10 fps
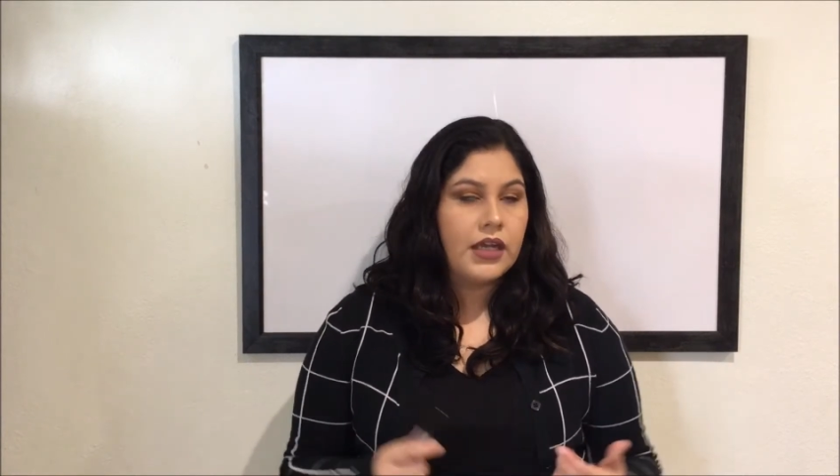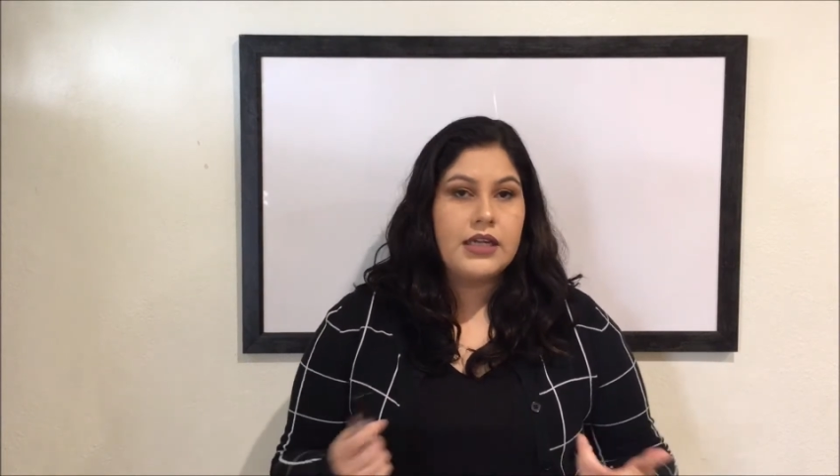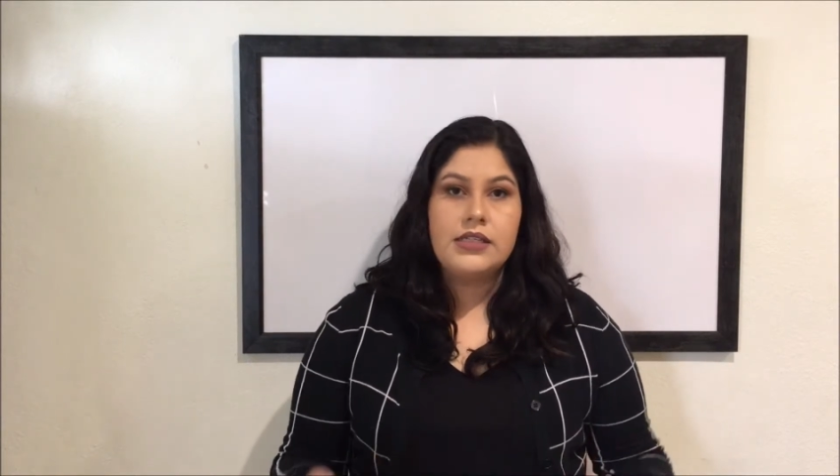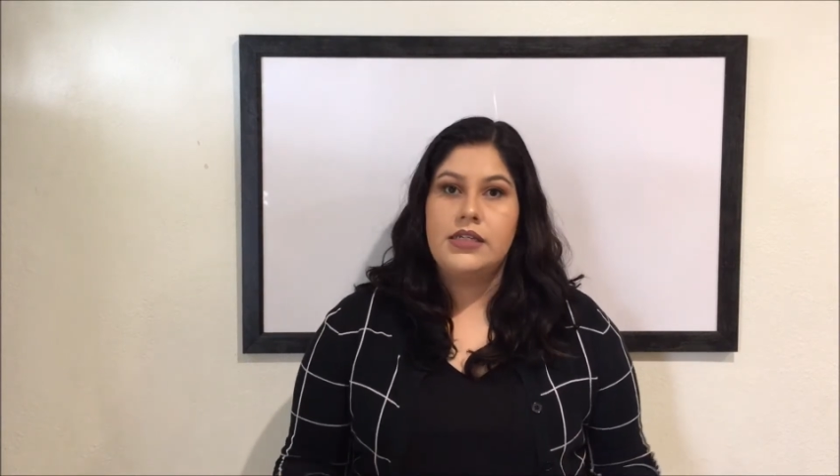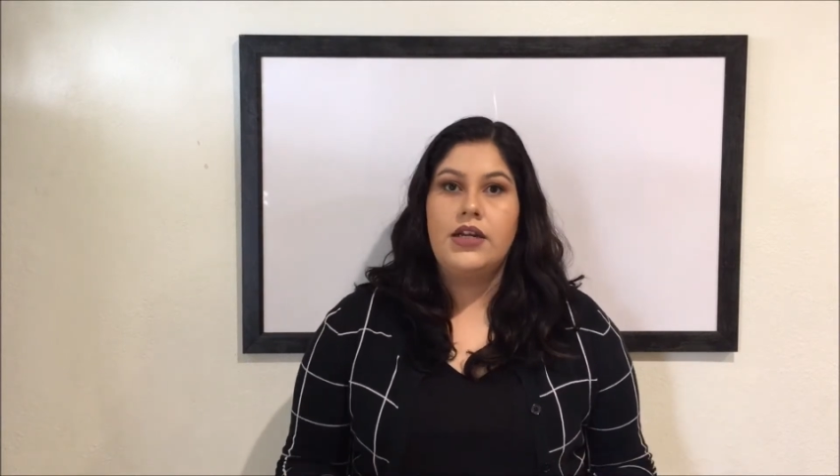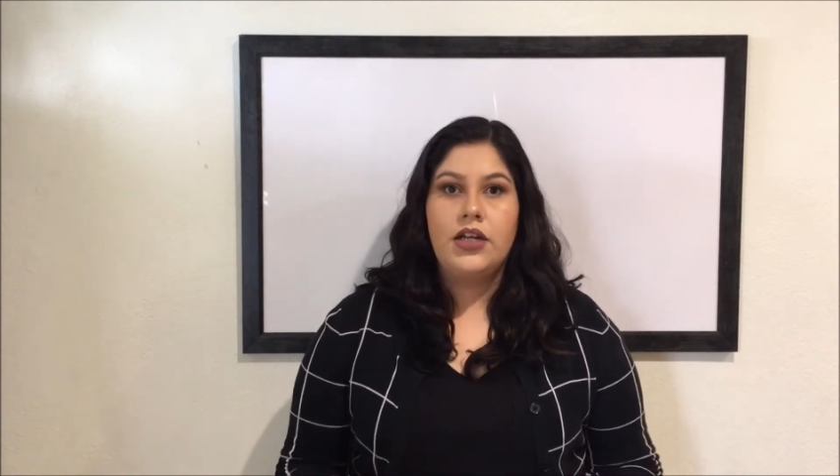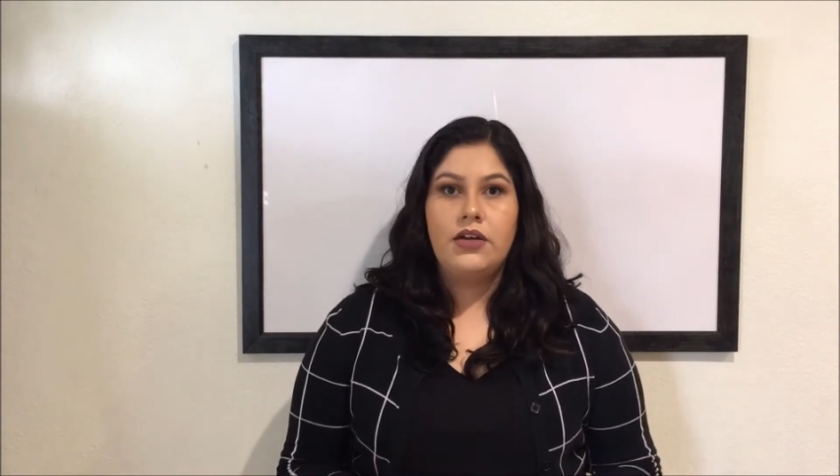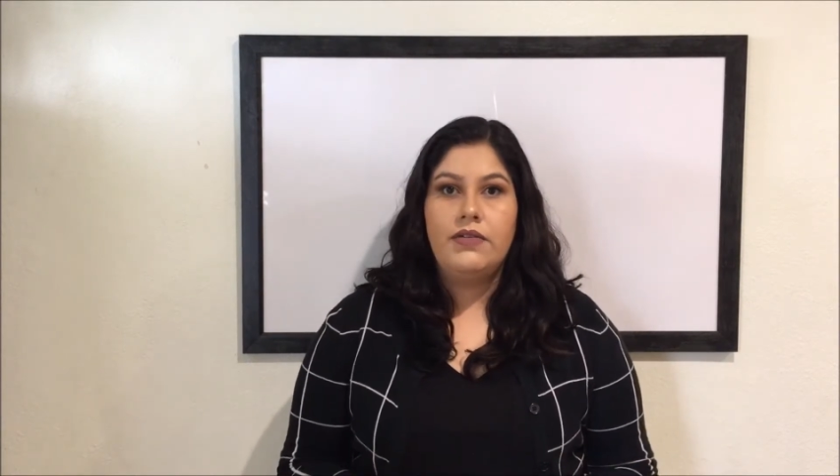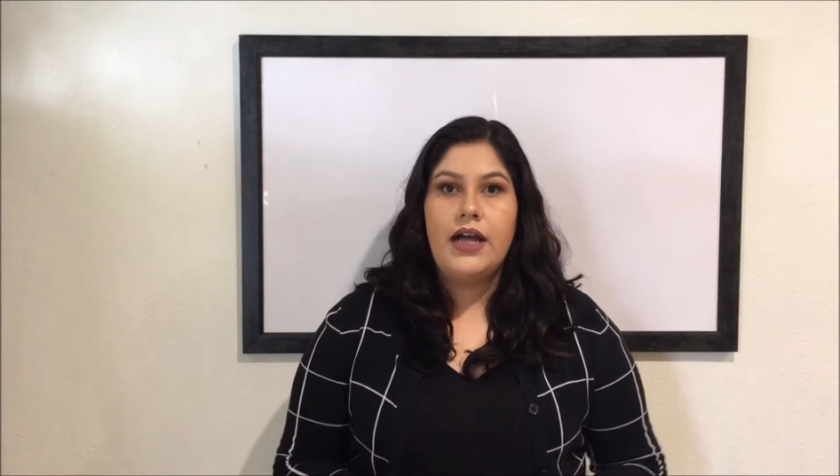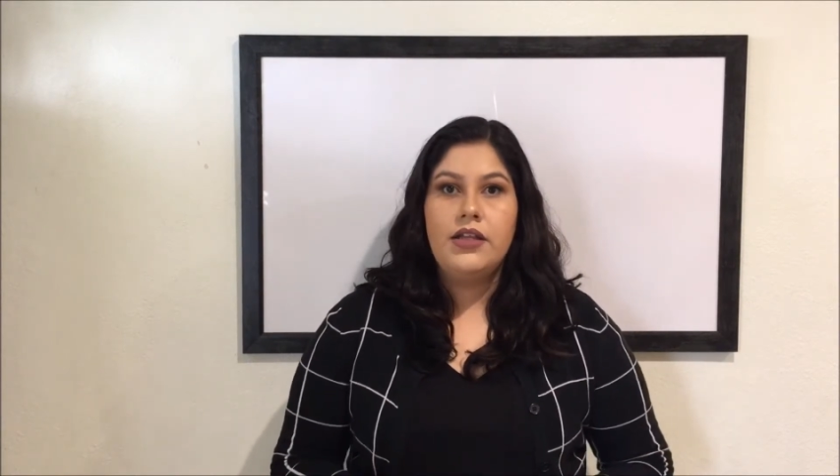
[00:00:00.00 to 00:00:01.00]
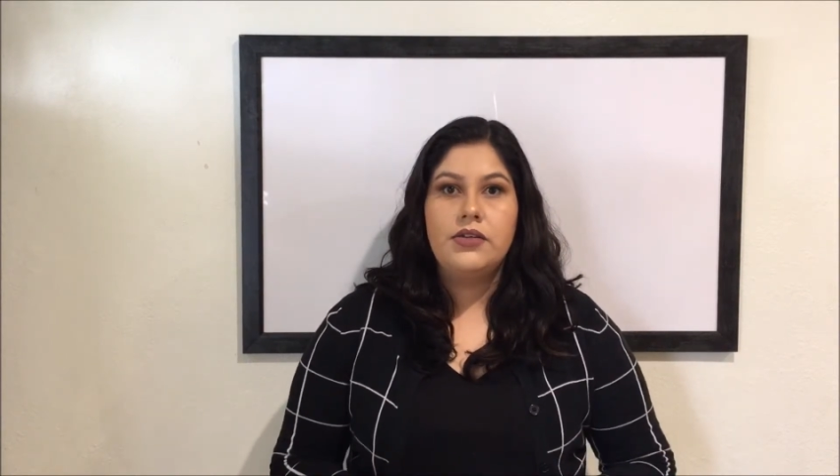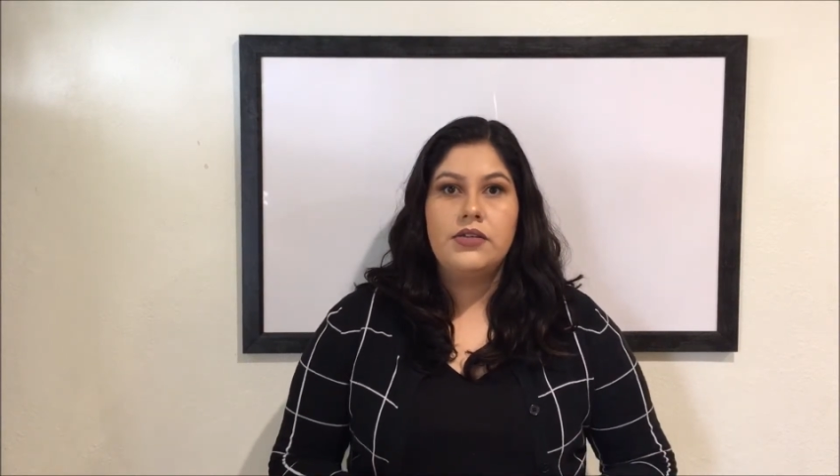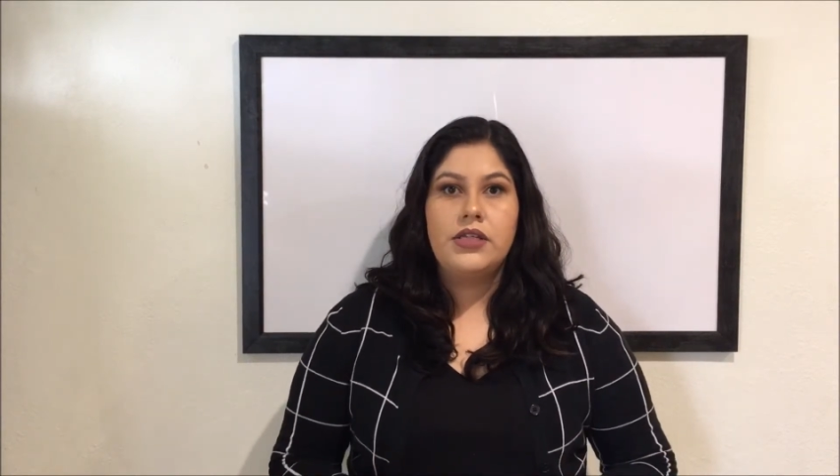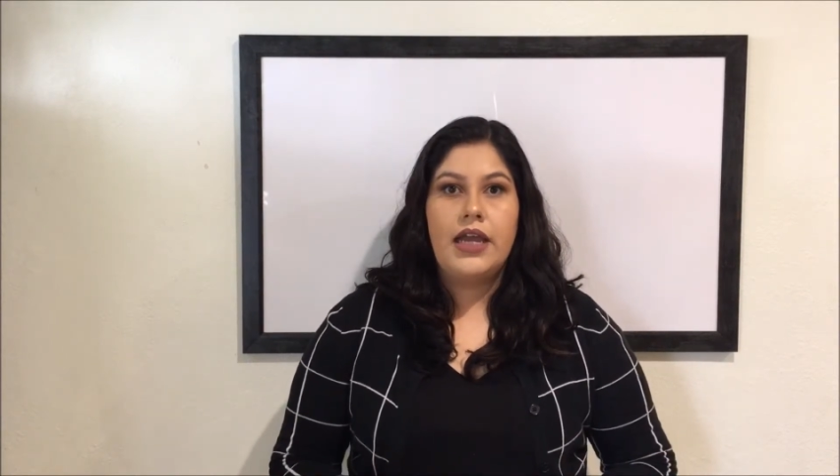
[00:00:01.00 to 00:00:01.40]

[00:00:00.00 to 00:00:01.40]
consider your values.